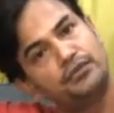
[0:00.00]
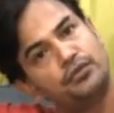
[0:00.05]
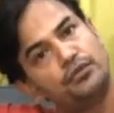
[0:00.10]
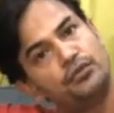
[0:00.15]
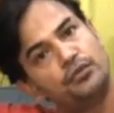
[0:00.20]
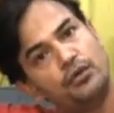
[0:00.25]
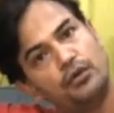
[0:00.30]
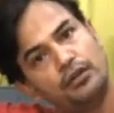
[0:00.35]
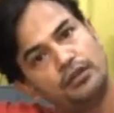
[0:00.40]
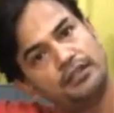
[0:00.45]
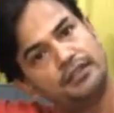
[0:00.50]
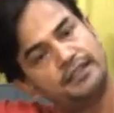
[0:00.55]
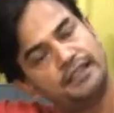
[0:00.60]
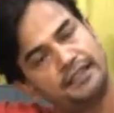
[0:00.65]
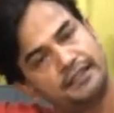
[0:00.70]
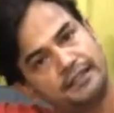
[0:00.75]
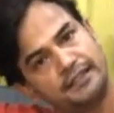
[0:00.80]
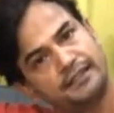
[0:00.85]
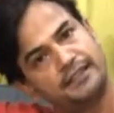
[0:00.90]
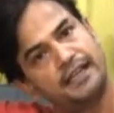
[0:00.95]
to do all this
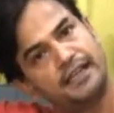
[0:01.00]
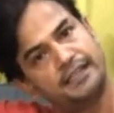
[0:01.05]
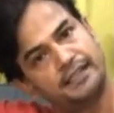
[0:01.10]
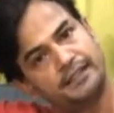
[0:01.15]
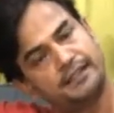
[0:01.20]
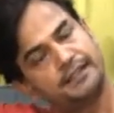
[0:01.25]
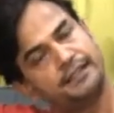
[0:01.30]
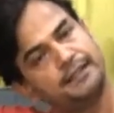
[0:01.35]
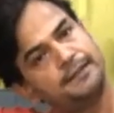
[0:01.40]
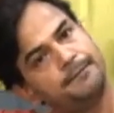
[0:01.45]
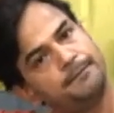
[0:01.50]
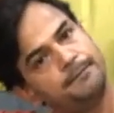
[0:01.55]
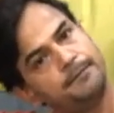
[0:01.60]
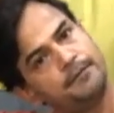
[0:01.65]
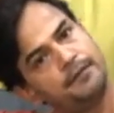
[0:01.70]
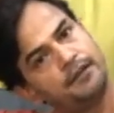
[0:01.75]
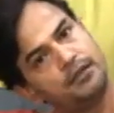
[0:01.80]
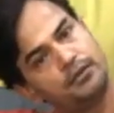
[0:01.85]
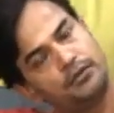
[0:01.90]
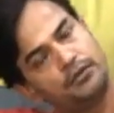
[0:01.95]
exercise.
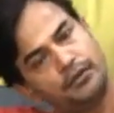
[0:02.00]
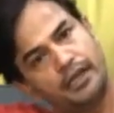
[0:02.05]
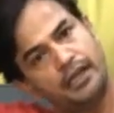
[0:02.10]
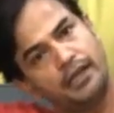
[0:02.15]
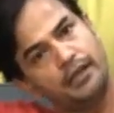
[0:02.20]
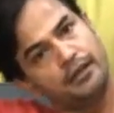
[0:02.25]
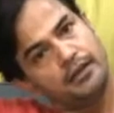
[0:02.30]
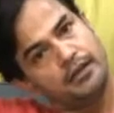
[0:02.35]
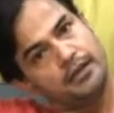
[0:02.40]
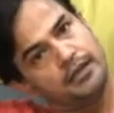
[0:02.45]
Okay.